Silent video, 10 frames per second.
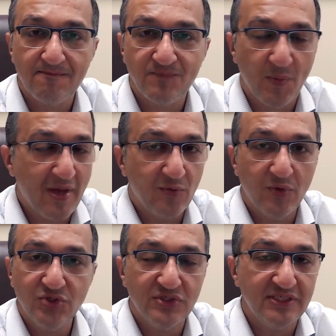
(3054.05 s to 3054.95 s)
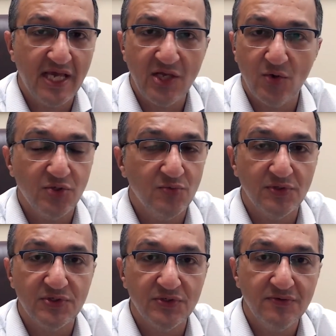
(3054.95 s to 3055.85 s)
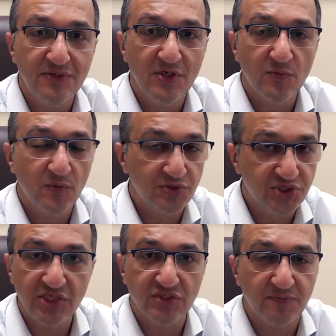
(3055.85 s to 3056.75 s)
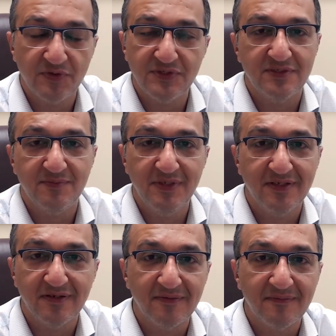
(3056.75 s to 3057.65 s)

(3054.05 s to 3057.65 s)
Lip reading: No matter what you say or you will do, will change the person's opinion.